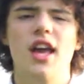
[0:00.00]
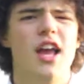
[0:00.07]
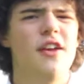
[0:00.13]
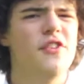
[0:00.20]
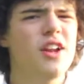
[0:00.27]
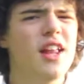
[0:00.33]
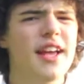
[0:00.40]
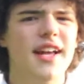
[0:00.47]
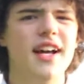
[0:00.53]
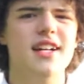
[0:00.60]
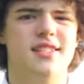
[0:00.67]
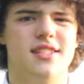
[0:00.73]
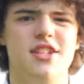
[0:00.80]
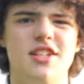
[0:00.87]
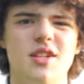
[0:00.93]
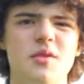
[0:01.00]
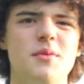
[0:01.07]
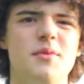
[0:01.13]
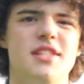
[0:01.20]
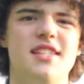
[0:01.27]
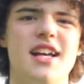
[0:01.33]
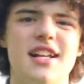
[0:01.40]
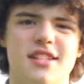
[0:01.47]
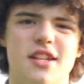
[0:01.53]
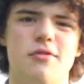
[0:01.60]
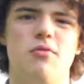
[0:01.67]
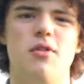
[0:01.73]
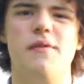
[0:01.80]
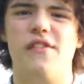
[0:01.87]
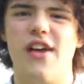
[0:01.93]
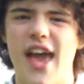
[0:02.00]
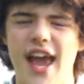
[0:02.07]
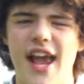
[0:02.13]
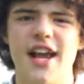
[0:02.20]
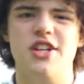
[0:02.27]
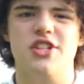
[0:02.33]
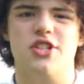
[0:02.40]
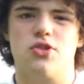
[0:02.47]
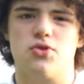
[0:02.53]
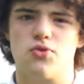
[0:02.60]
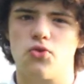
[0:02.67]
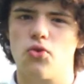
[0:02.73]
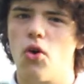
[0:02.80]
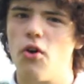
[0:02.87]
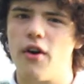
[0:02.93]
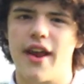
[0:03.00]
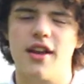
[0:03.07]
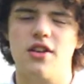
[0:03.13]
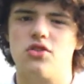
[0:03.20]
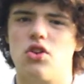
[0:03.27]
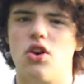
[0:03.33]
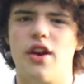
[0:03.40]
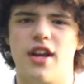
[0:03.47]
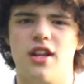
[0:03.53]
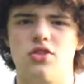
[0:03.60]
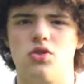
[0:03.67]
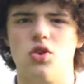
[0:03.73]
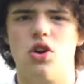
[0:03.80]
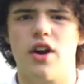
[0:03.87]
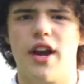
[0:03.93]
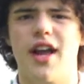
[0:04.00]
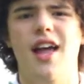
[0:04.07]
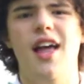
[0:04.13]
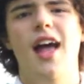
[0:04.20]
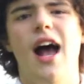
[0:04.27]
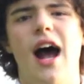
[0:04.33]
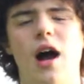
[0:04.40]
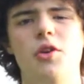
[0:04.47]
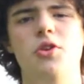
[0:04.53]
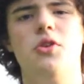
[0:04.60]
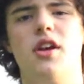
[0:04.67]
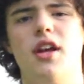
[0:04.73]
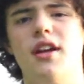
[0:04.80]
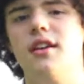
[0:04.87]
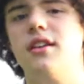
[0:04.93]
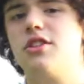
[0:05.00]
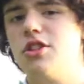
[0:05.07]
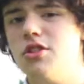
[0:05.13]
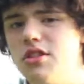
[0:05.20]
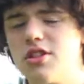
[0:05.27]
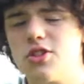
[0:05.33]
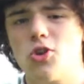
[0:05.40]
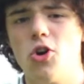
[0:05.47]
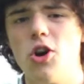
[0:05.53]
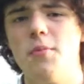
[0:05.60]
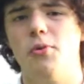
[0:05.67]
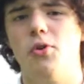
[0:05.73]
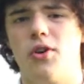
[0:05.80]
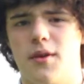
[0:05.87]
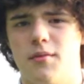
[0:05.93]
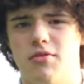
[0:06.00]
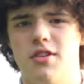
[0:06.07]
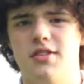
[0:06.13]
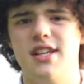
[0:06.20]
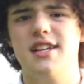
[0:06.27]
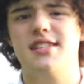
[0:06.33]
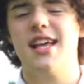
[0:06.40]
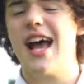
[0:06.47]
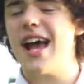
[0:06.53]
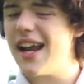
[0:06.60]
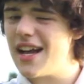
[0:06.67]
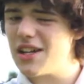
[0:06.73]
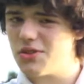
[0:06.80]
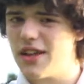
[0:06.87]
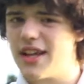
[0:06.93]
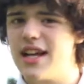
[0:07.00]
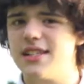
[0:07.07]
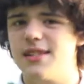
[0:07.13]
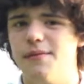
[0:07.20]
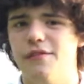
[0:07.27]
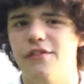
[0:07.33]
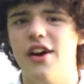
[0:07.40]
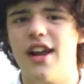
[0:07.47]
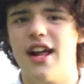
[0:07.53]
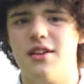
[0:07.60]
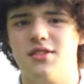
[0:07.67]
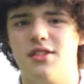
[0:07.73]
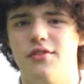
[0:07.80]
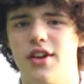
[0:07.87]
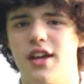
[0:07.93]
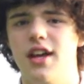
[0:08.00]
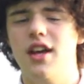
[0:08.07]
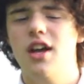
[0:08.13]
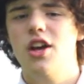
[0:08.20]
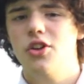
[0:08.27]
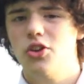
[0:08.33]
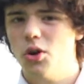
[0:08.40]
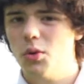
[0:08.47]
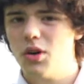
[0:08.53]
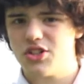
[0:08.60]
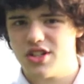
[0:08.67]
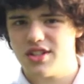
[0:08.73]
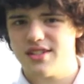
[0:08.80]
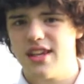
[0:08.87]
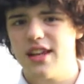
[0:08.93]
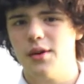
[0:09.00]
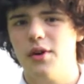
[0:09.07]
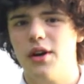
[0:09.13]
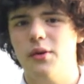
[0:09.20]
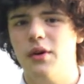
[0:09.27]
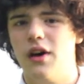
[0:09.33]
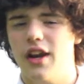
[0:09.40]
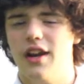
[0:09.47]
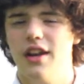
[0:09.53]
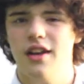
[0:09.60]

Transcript: if you're like us and you don't want to be sat in a room for ages drawing and drawing and drawing, how you can do the storyboarding process and actually get some fun out of it. You're watching Cine 101.